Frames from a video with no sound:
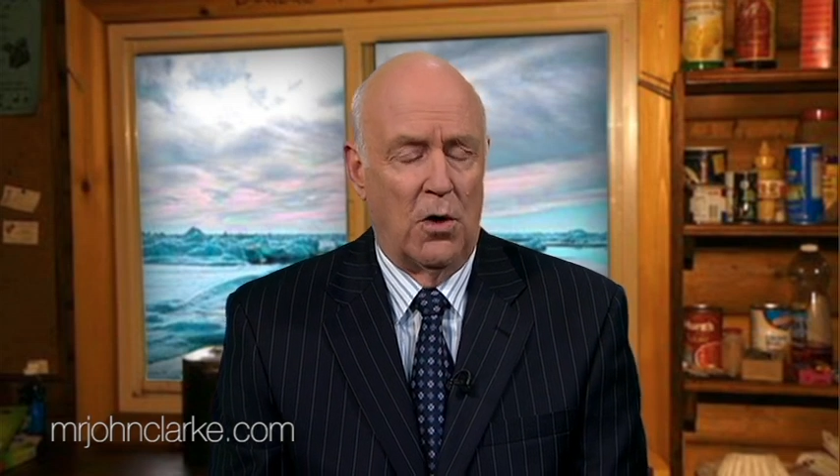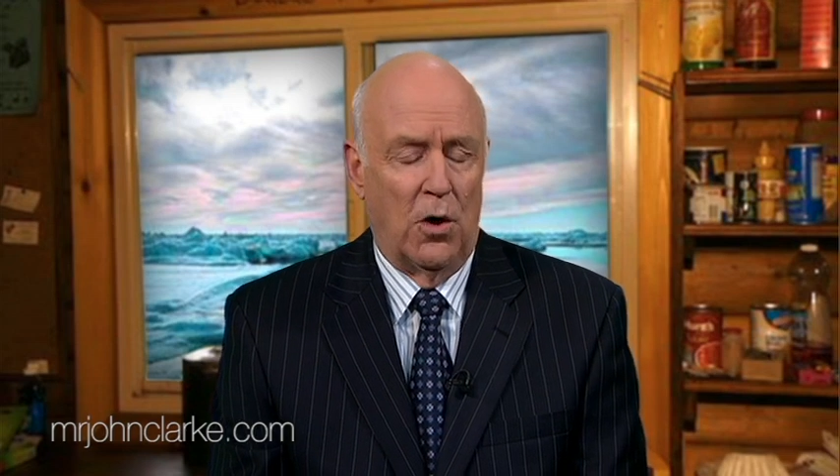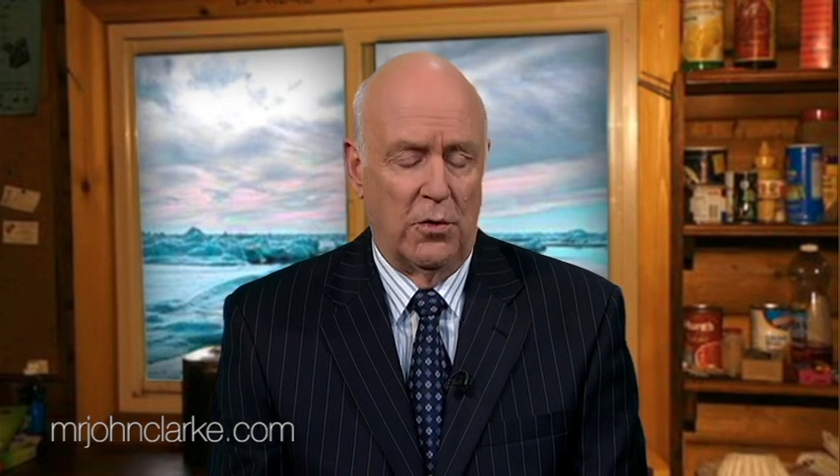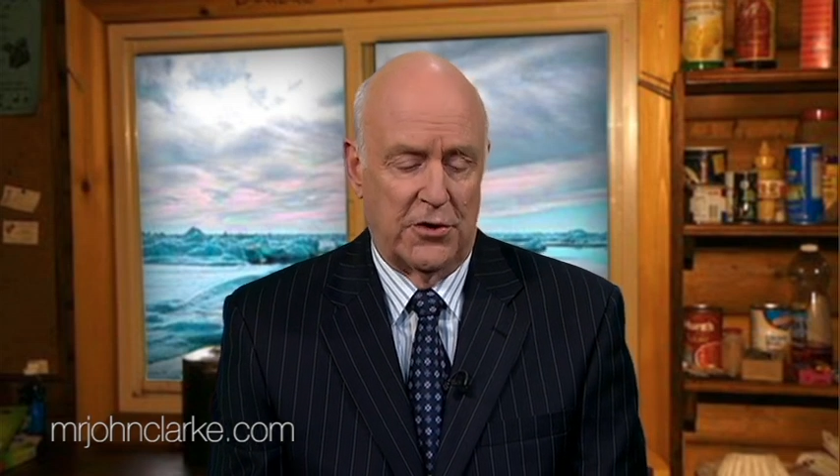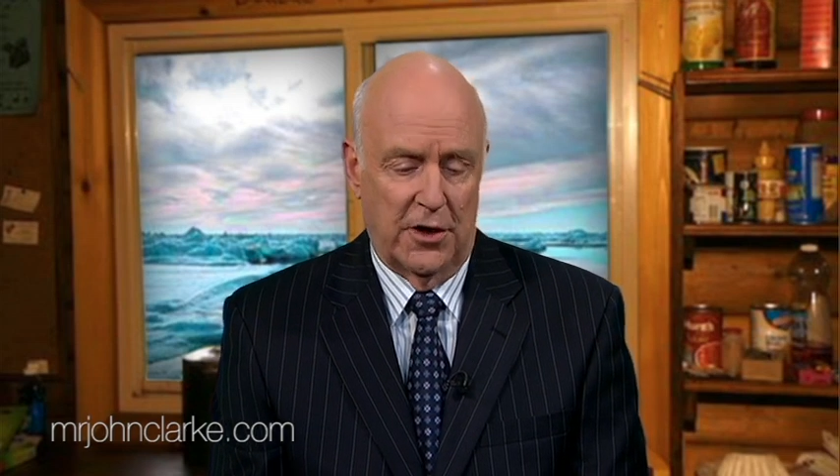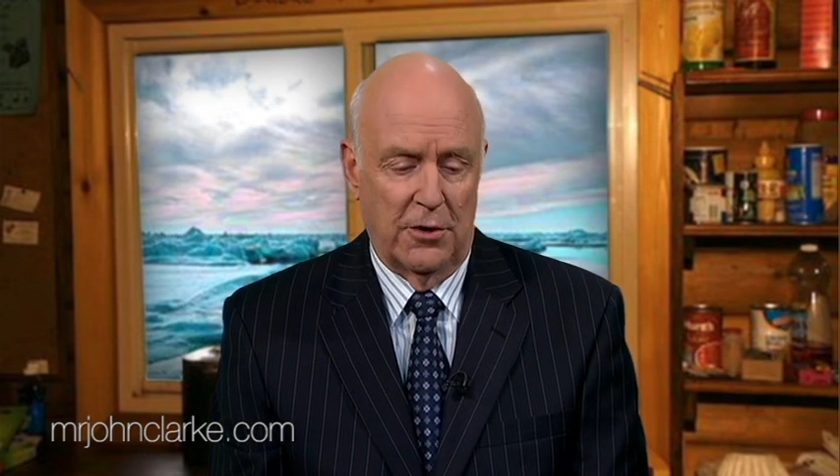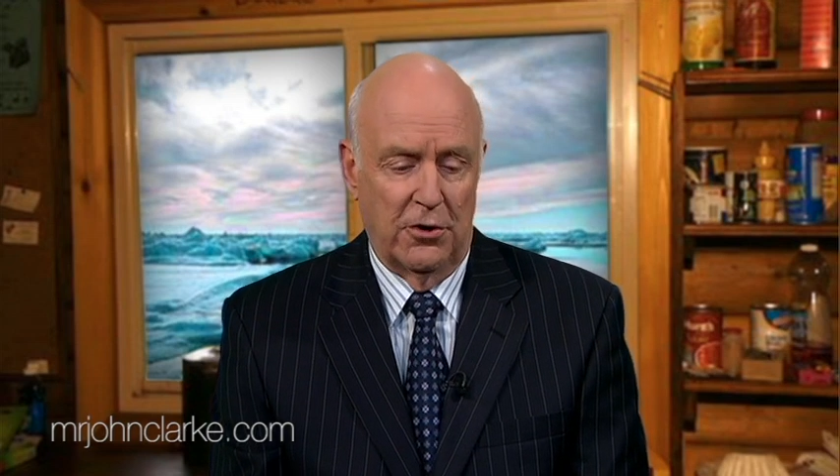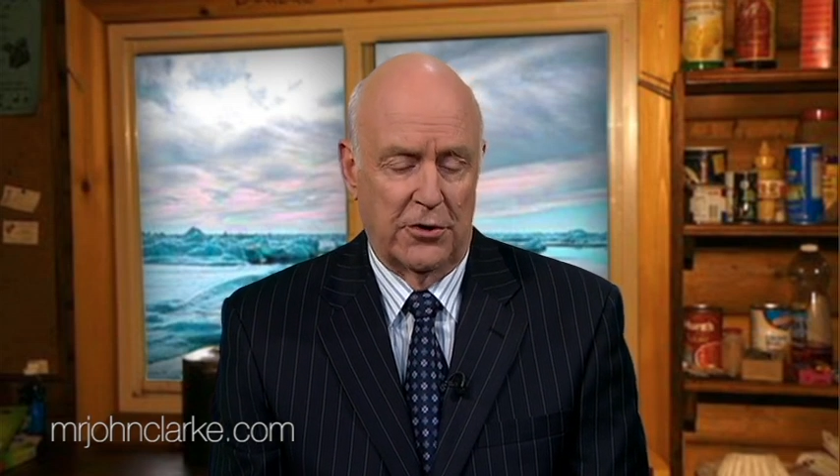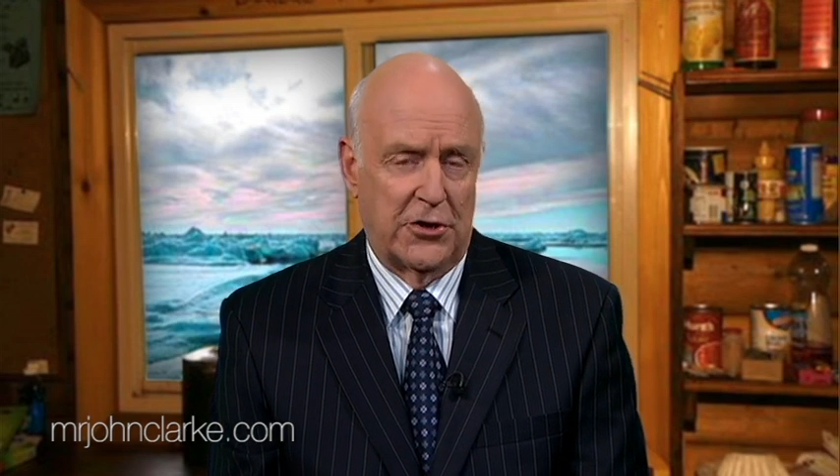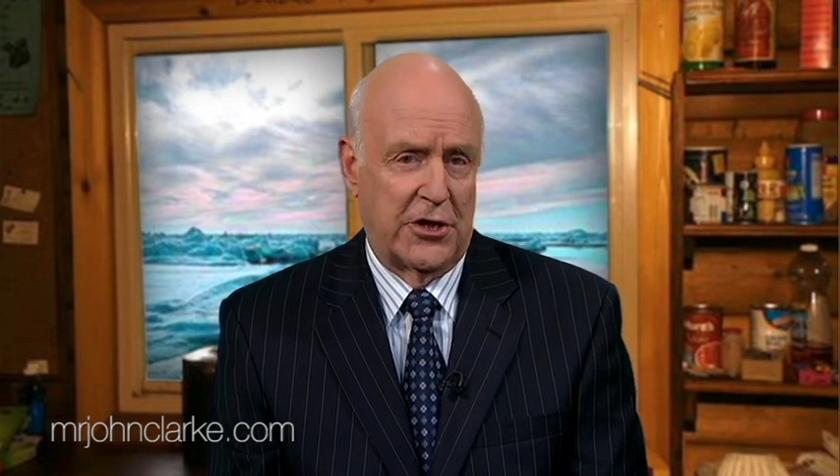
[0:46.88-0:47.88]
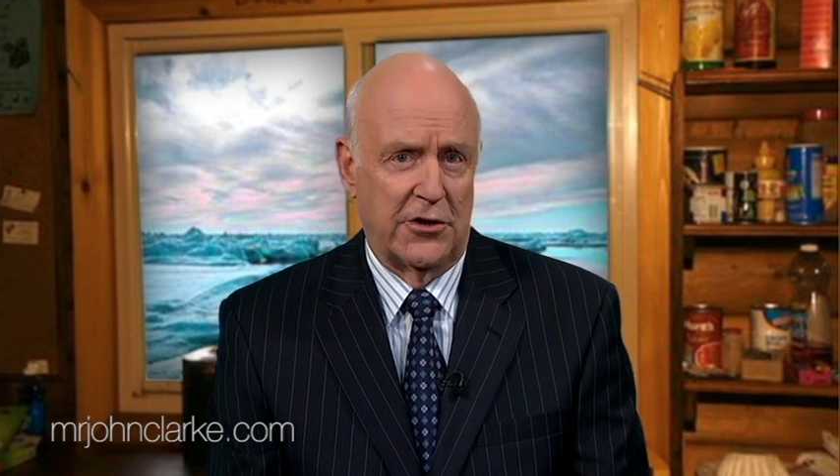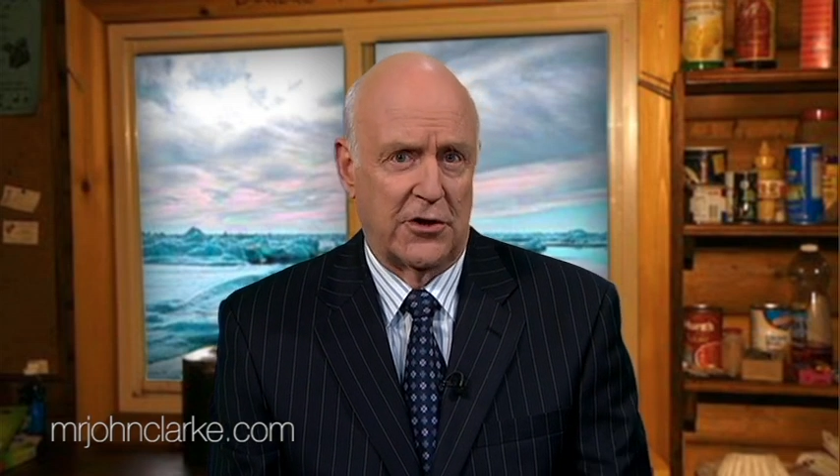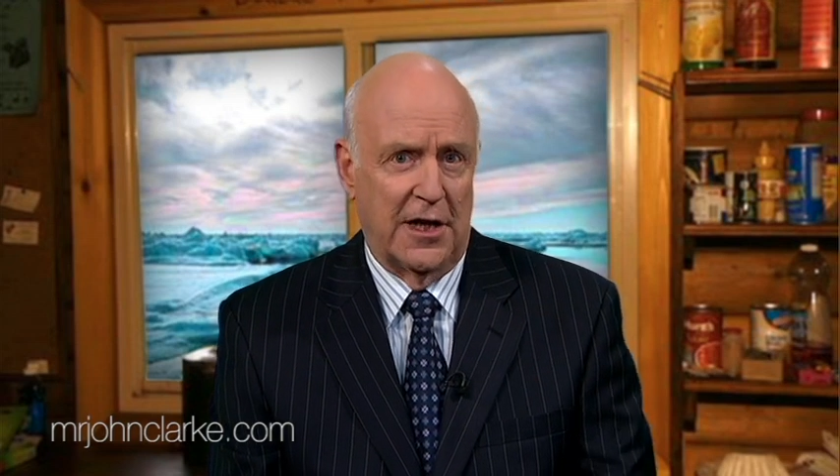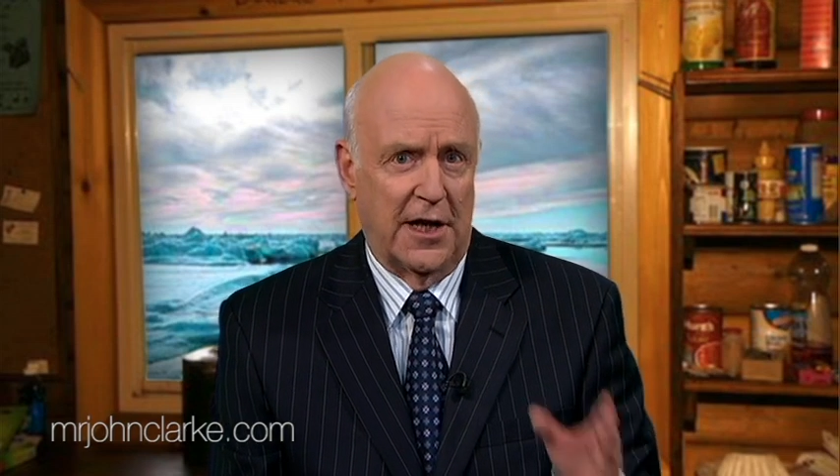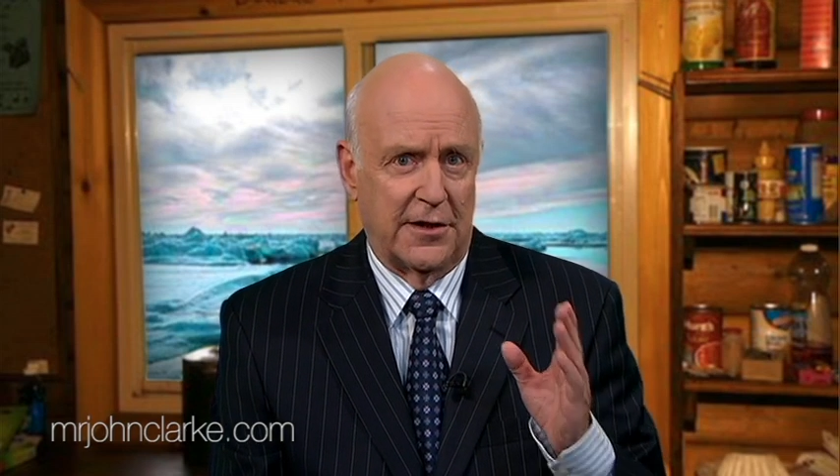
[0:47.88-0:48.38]
Well, we're trying to work the
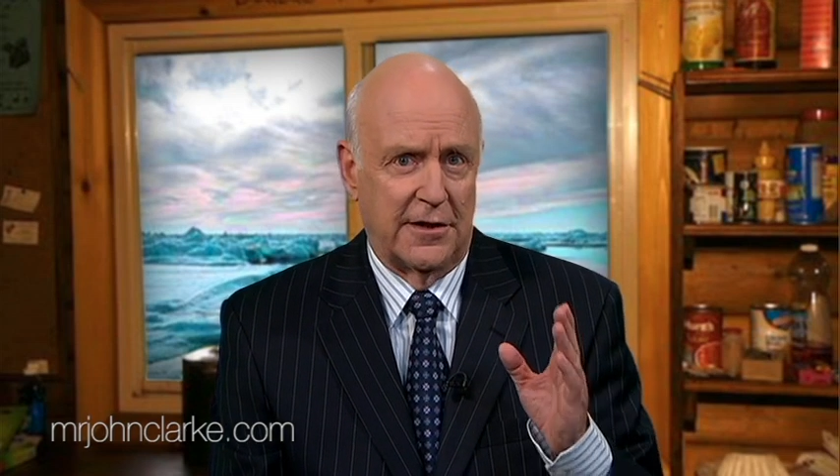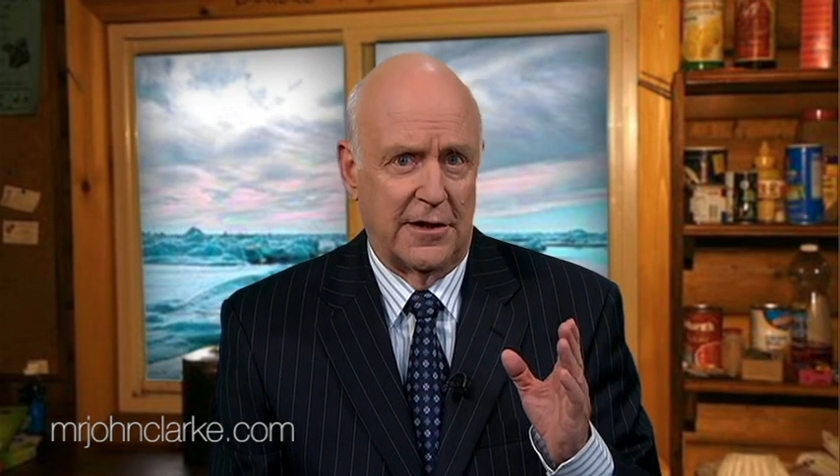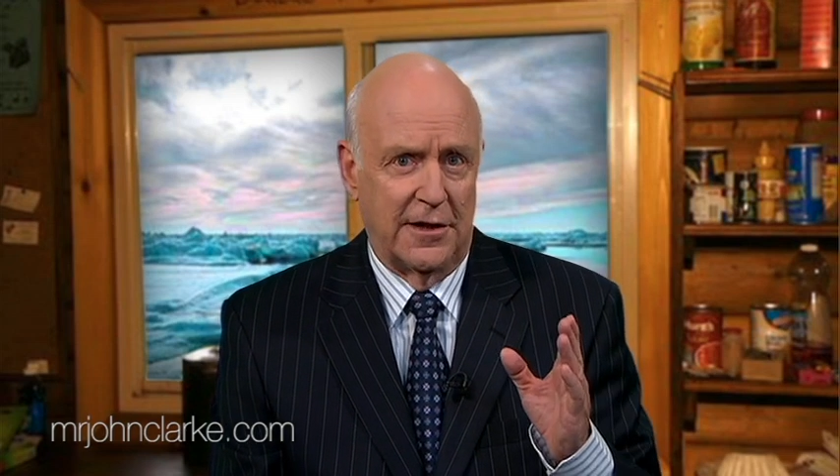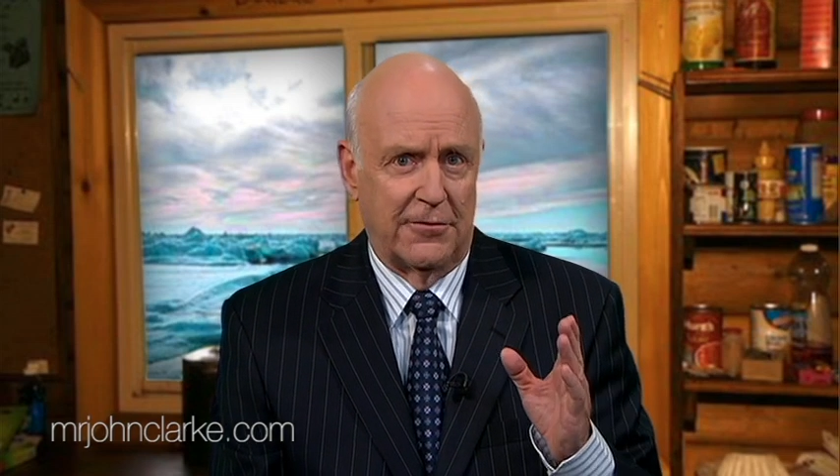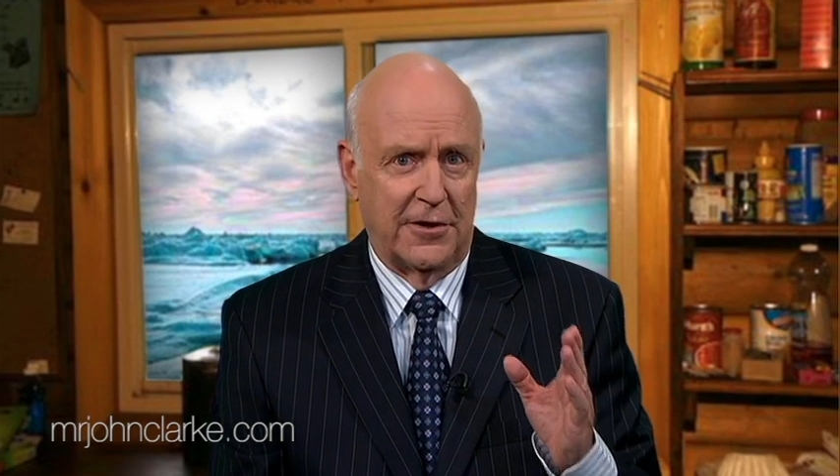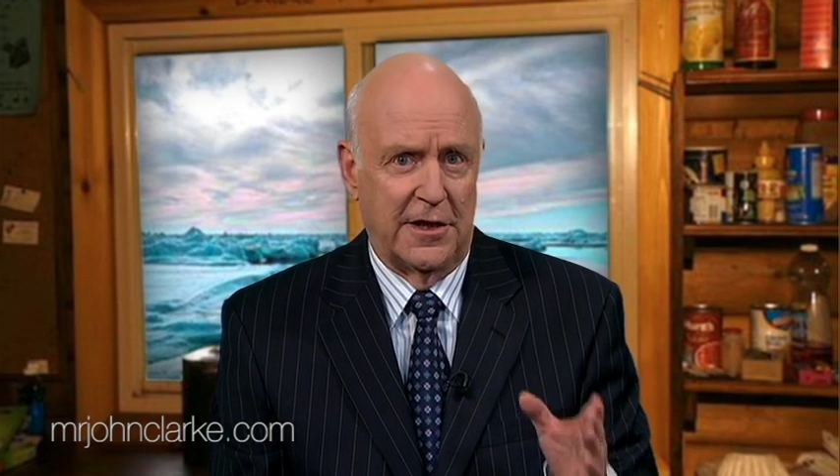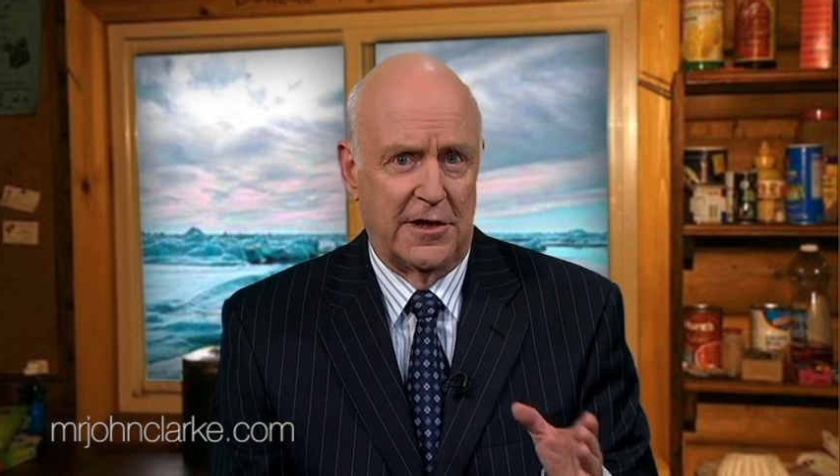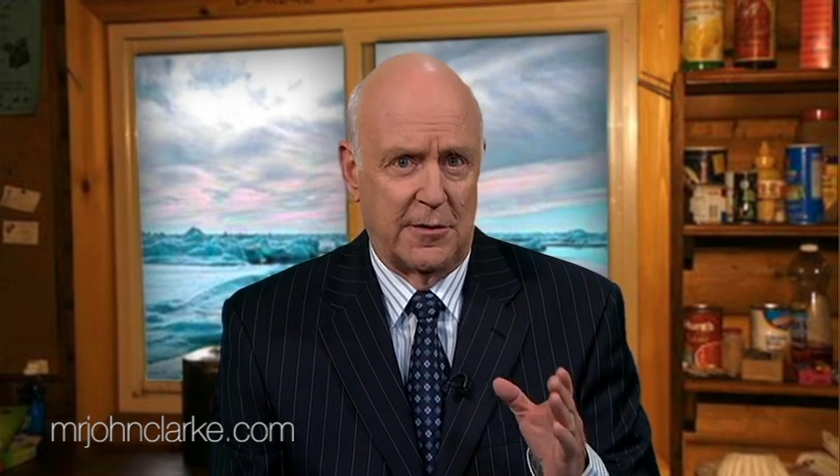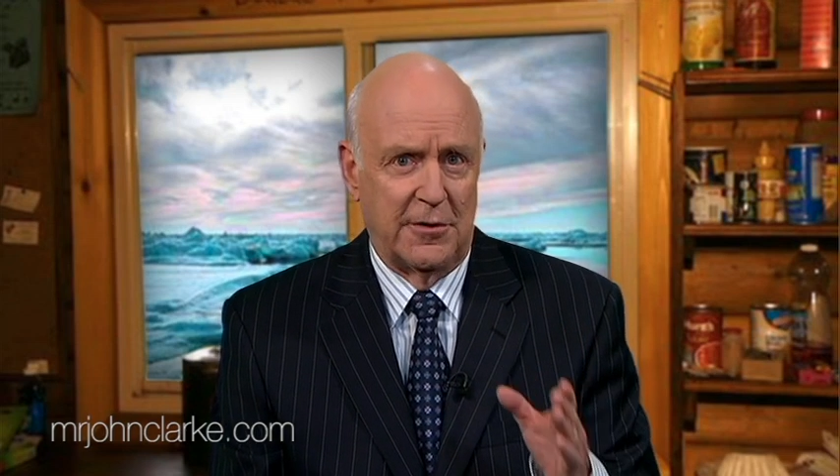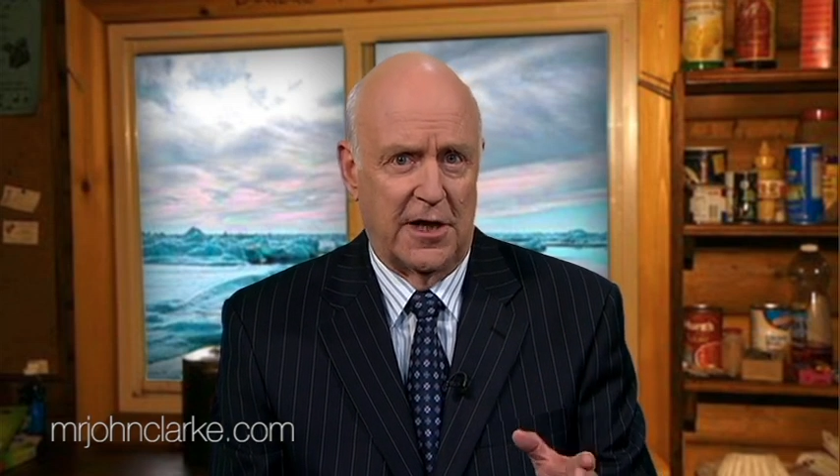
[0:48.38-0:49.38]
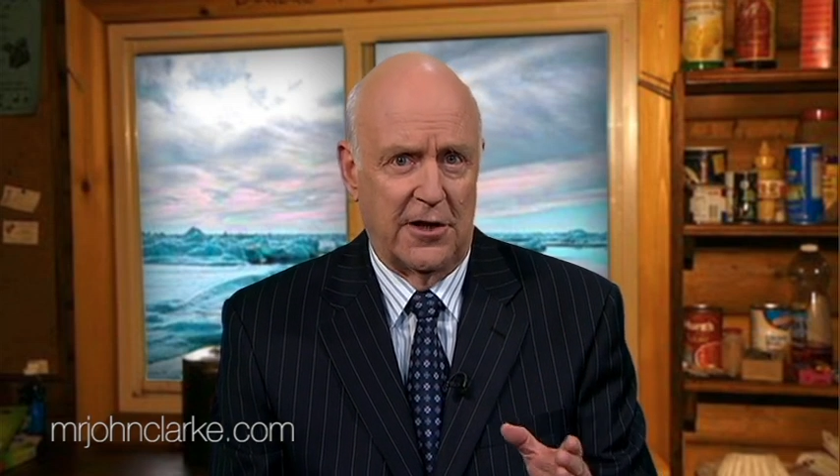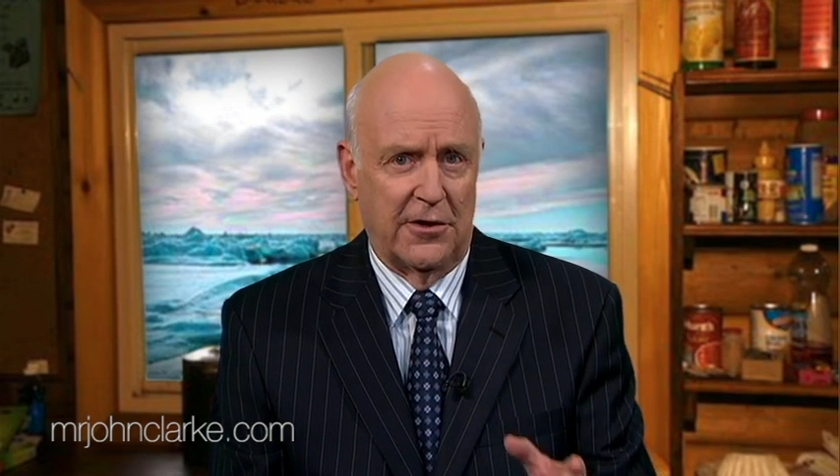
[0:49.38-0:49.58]
schedule out. The delivery needs to be done